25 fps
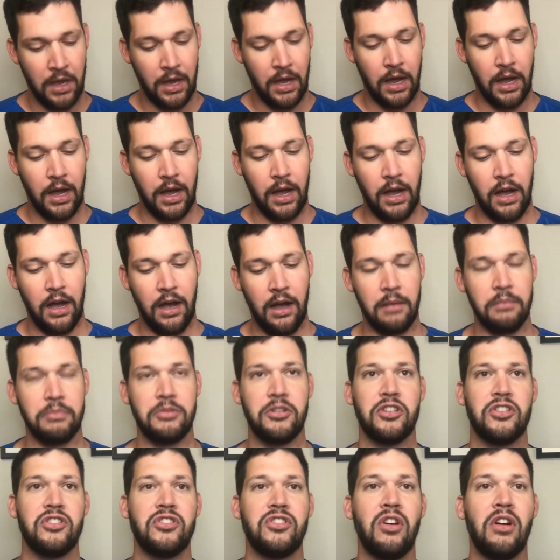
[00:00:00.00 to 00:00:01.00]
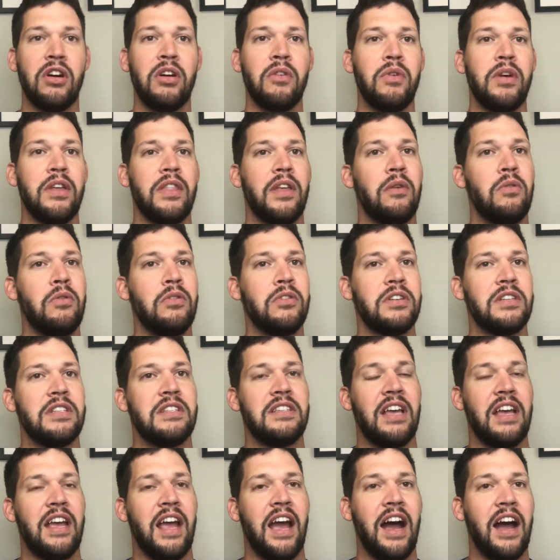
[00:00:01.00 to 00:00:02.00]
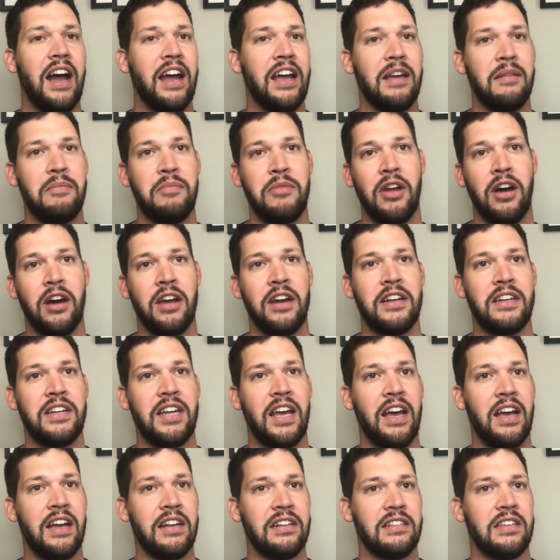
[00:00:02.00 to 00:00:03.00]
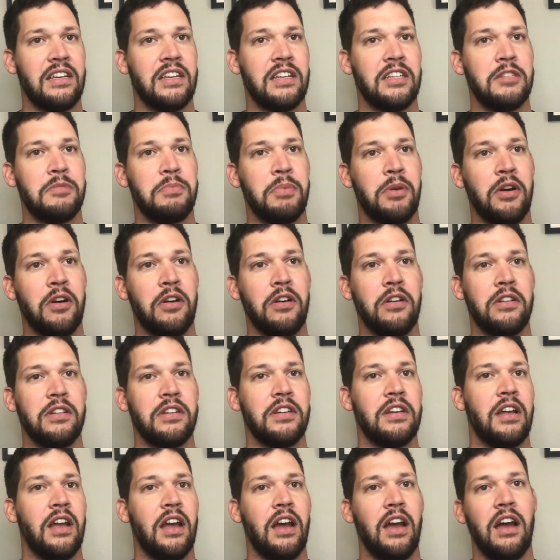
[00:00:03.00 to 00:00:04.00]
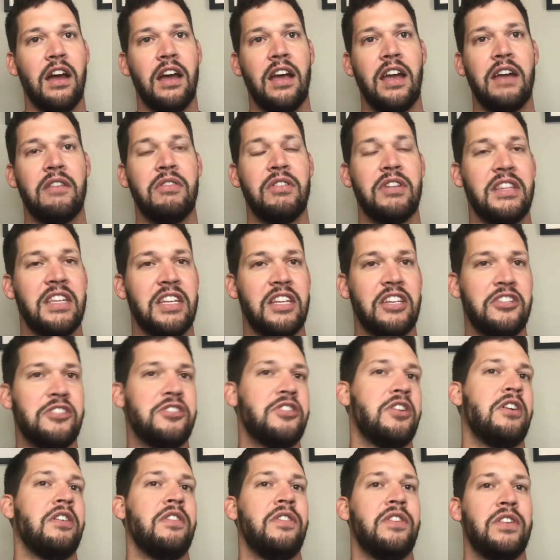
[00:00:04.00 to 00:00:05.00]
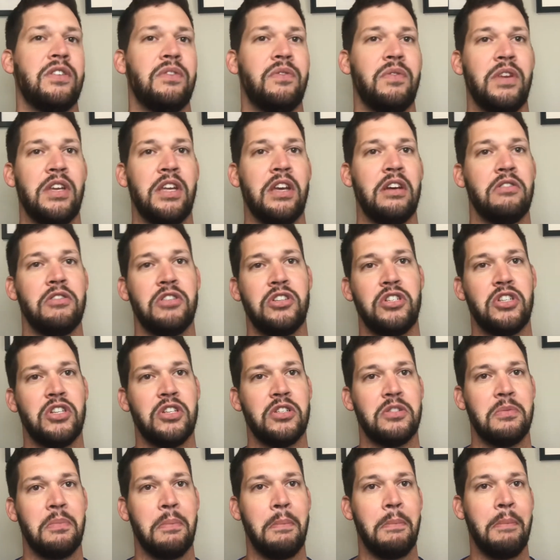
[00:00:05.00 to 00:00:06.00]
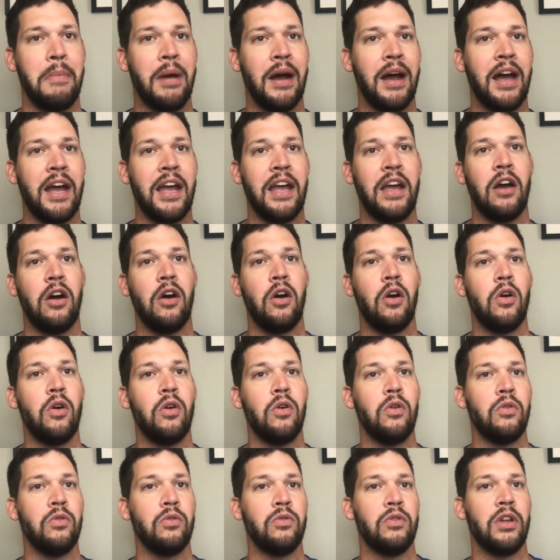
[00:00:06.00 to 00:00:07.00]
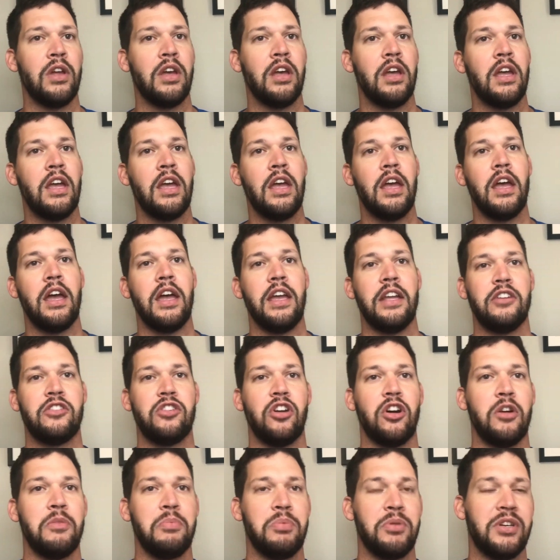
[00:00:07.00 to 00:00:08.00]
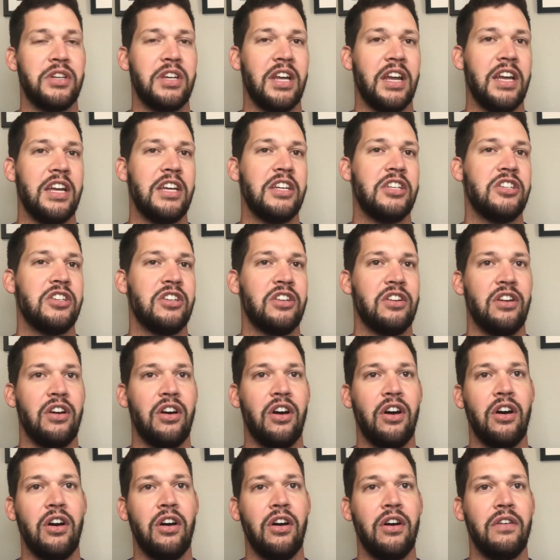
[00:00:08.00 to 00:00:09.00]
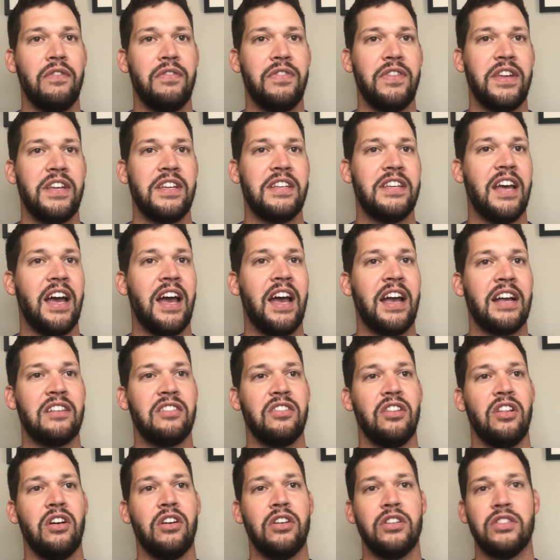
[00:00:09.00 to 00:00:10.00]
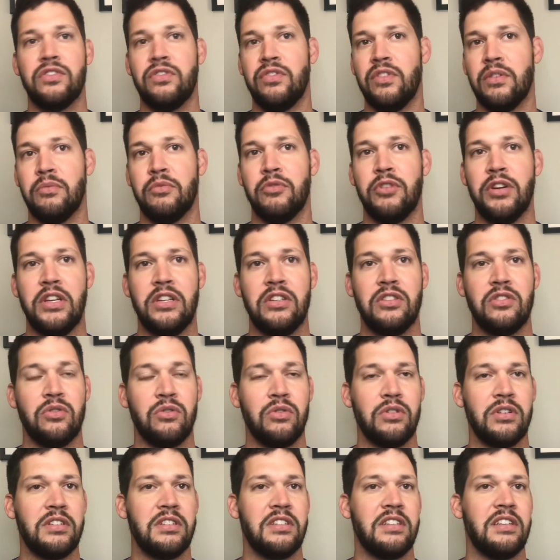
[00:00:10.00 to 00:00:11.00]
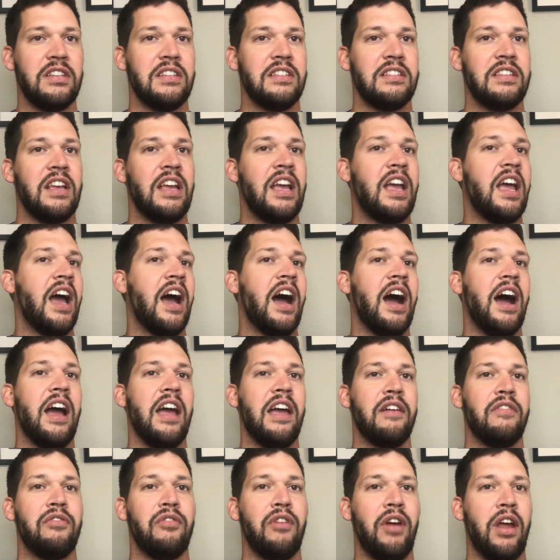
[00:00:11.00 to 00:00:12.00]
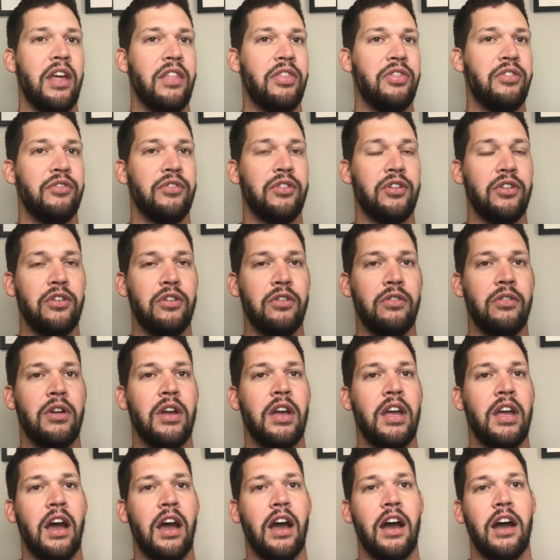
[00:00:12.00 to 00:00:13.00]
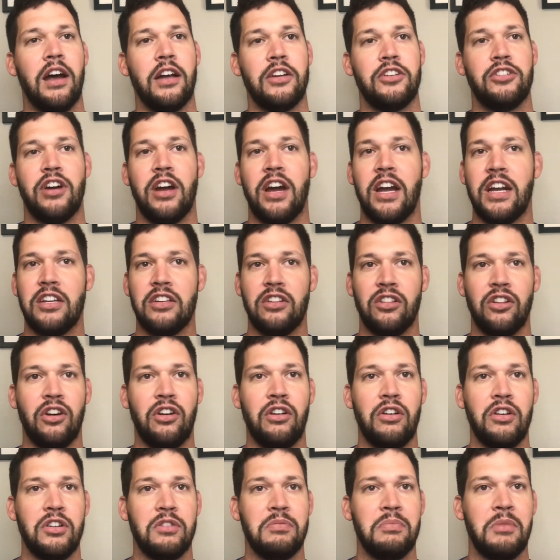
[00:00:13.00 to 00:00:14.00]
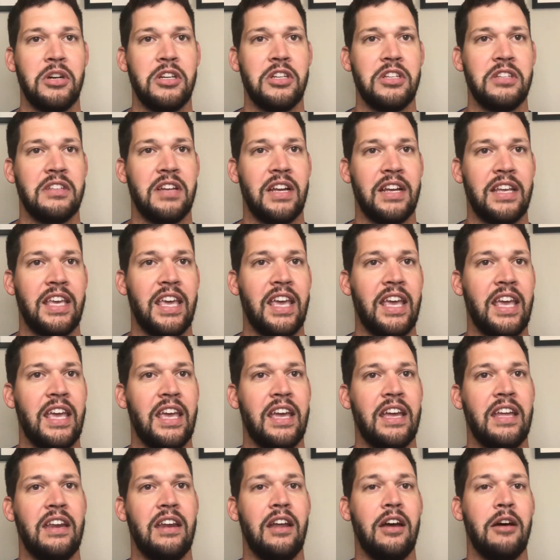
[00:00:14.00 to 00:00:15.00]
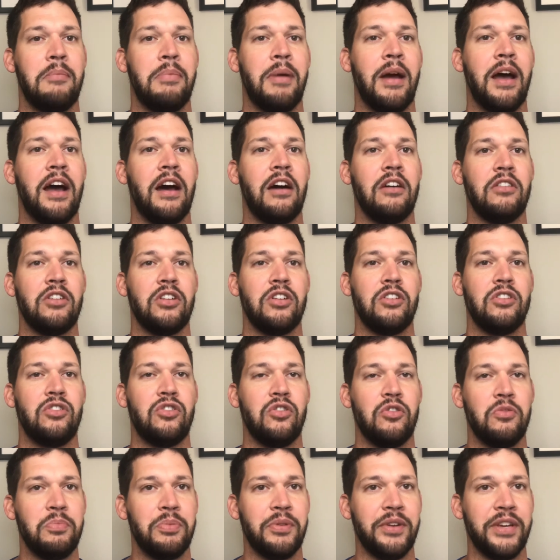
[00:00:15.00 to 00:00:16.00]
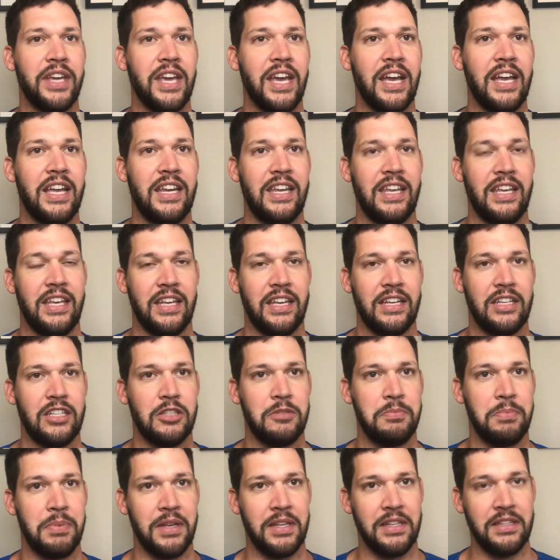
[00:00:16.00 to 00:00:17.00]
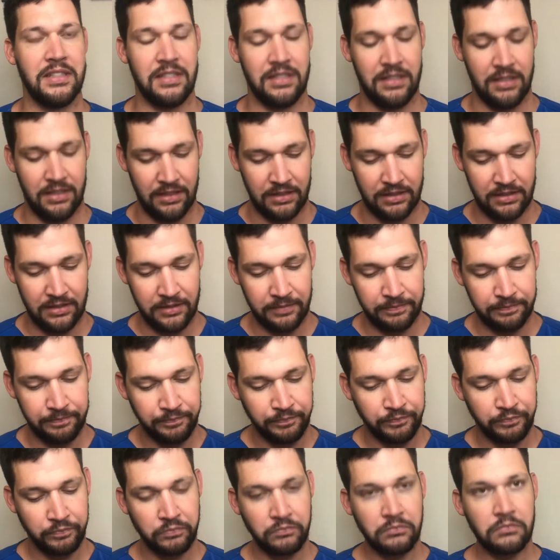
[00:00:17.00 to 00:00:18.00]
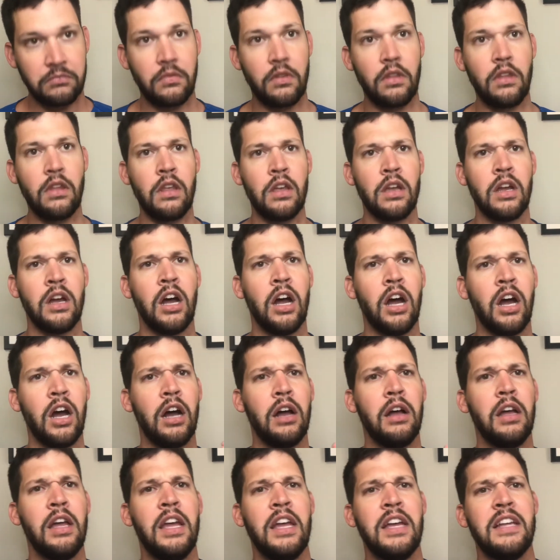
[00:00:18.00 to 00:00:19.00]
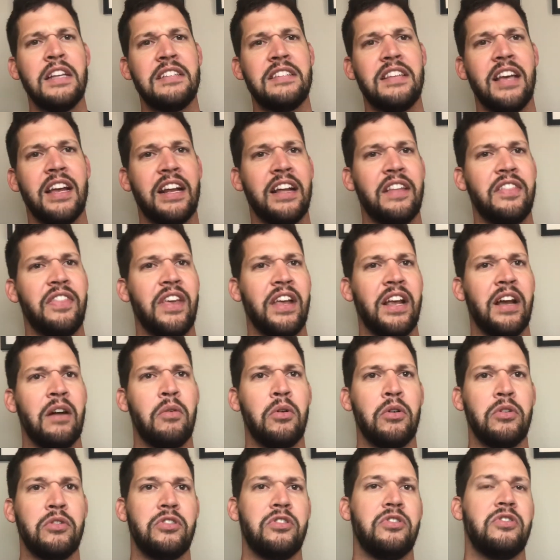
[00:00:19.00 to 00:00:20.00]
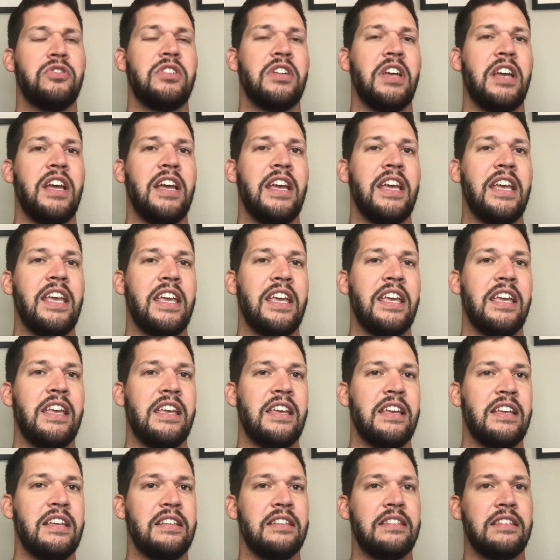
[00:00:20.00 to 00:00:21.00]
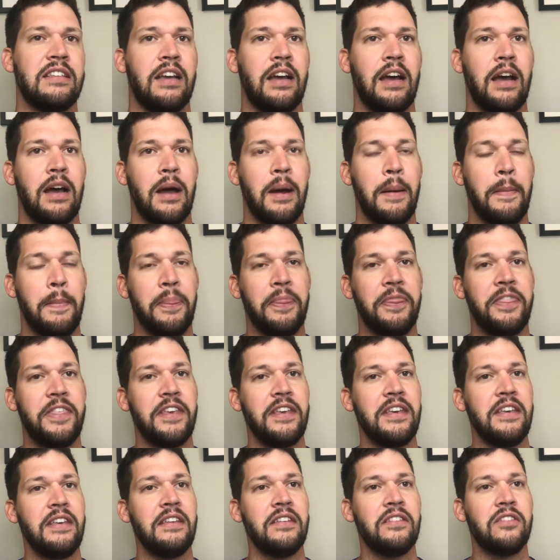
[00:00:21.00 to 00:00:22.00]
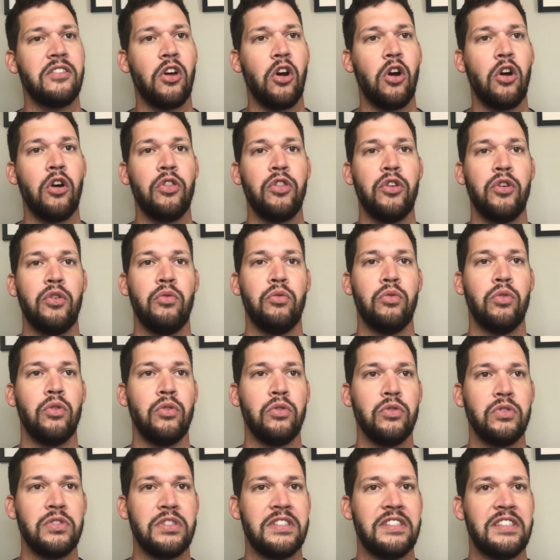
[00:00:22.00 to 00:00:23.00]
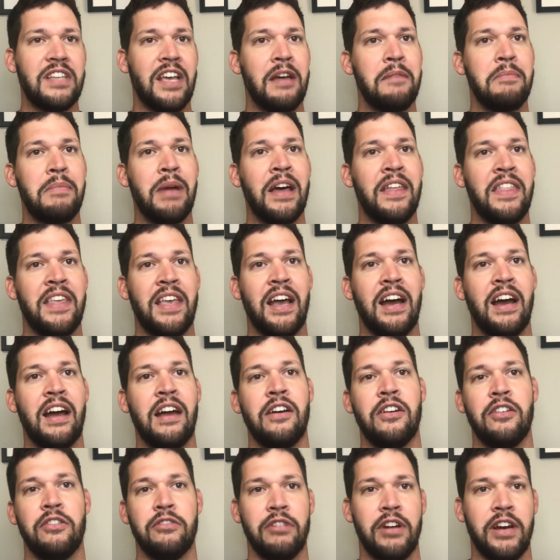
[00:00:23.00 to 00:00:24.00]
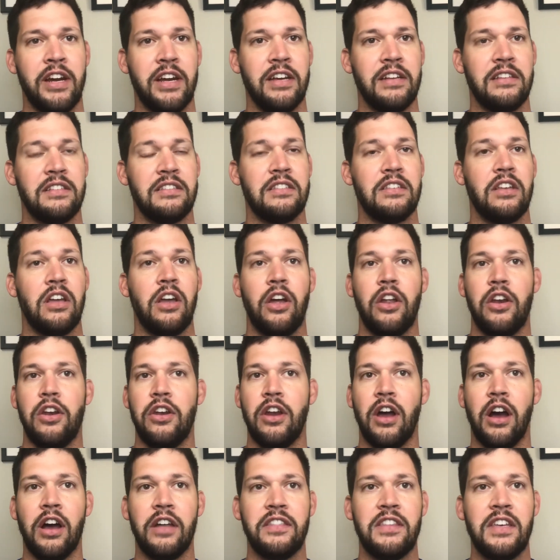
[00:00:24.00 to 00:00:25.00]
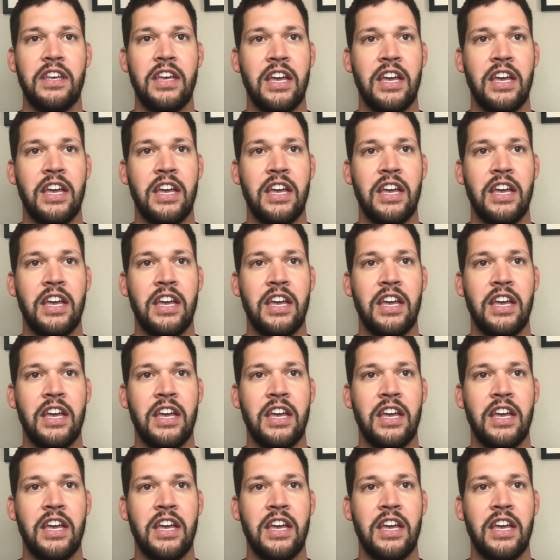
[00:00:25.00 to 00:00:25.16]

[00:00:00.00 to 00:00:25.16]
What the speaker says: To start with, I want to say I am not a tax expert. Everything shared in this video is just my own interpretation of the tax laws from resources I have read through, trying to learn as much as I can about duplicating expenses. Second thing I want to say is these are the rules set by the IRS, not the